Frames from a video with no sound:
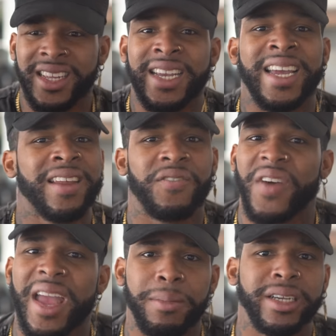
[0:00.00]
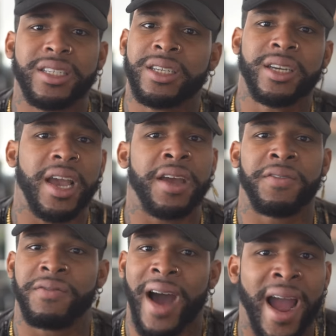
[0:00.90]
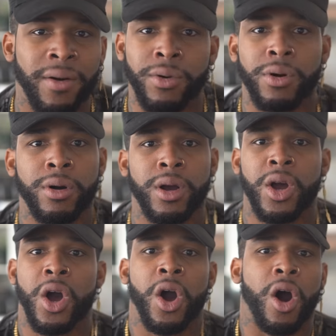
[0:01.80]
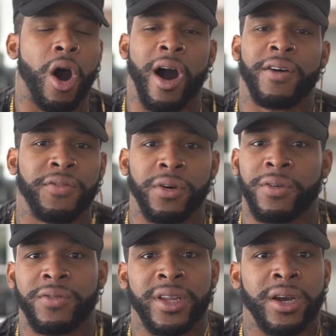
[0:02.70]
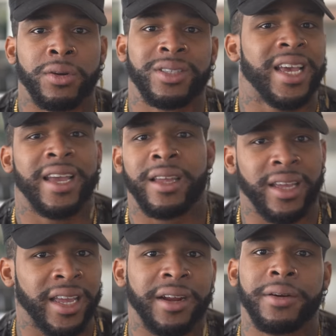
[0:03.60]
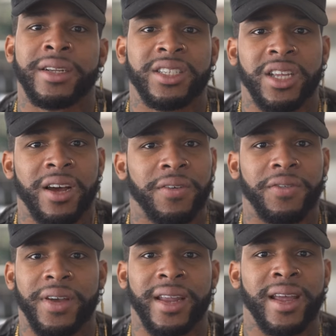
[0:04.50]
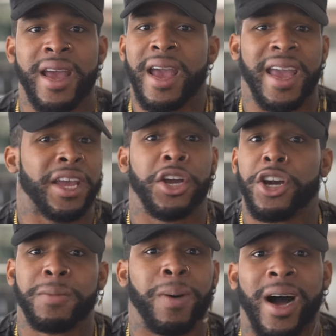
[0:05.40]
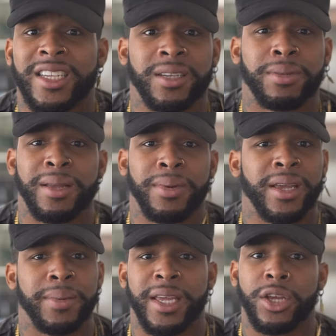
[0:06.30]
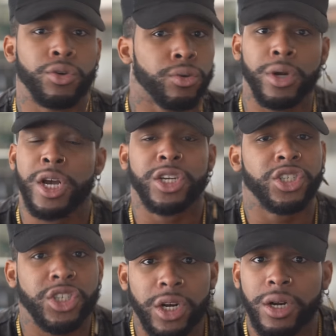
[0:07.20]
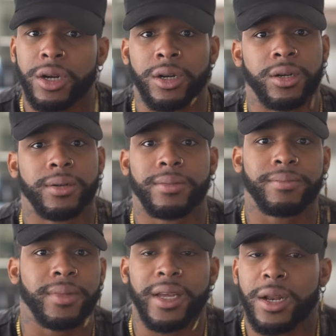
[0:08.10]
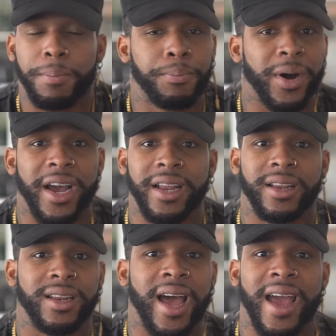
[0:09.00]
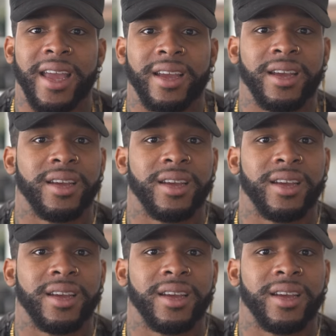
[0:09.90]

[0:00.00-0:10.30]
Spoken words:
getting famous and viral off of, you know, taking gear and stuff, and it could possibly be you. Sure. You know, but like,